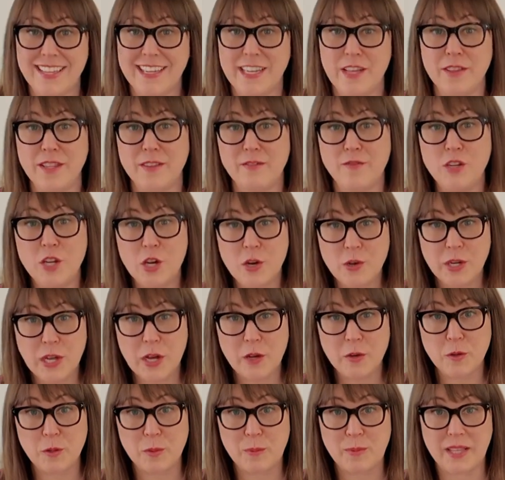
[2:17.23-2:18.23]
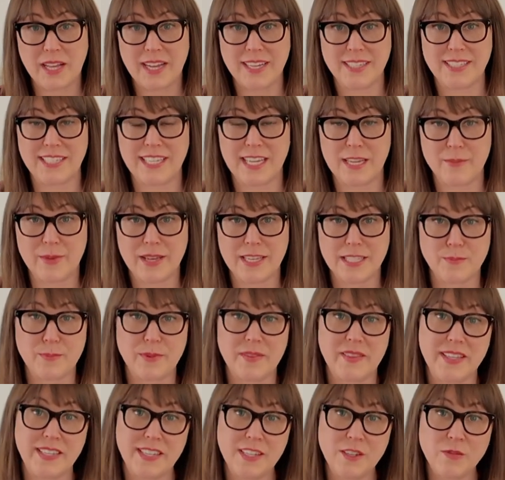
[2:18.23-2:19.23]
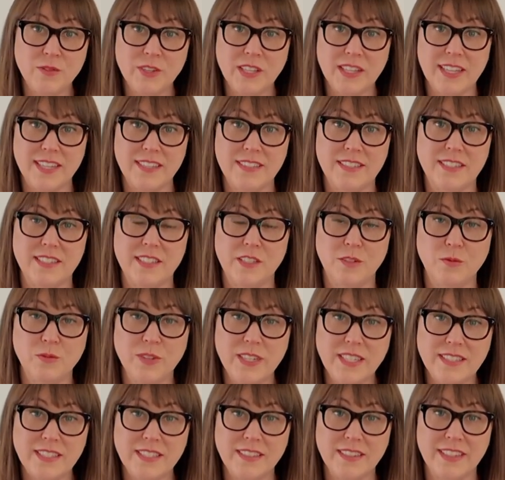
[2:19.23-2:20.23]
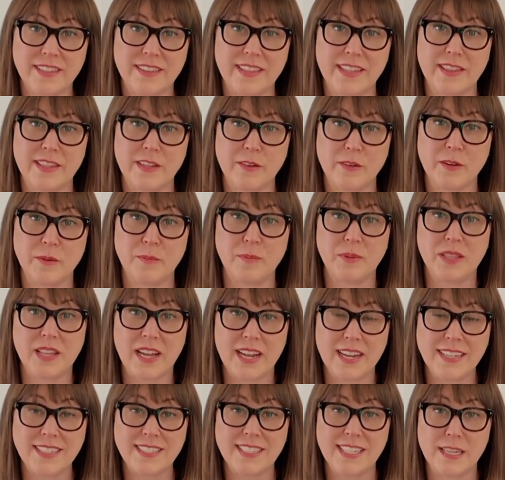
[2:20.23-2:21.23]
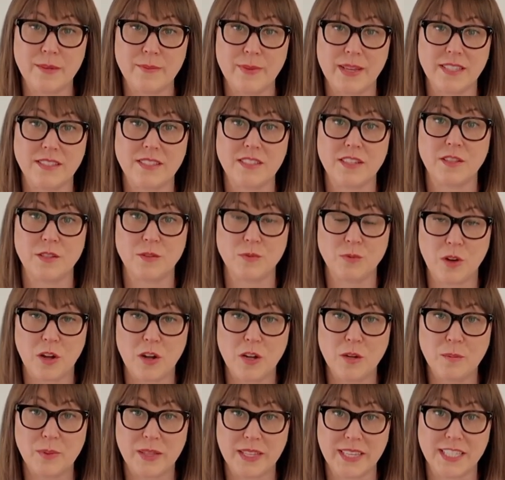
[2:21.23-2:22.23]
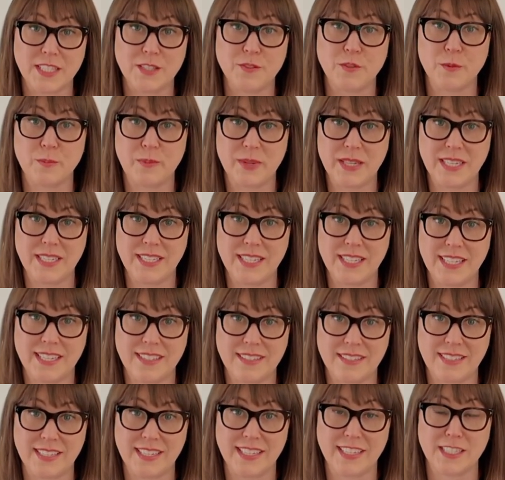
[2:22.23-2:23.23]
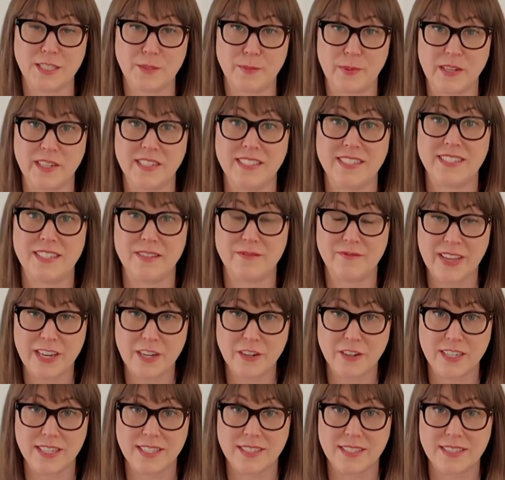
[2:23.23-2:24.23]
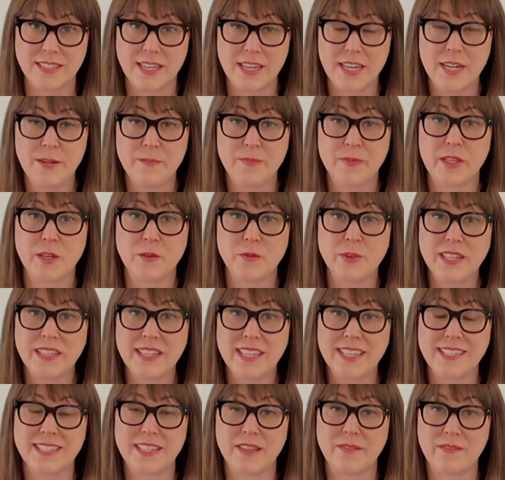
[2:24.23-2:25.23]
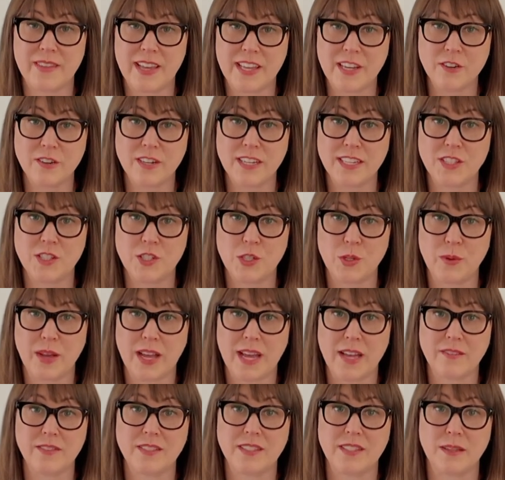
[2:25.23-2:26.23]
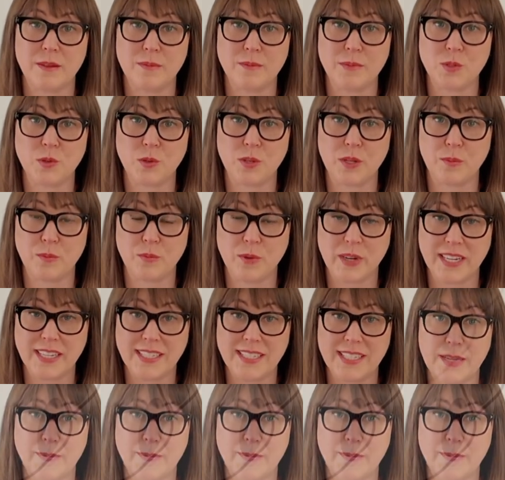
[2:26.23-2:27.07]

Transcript: Now, they've known how to apply TMS, but they didn't realize until recently that they were applying TMS to the wrong place for PTSD experienced in veterans. They realized that veterans who have some sort of brain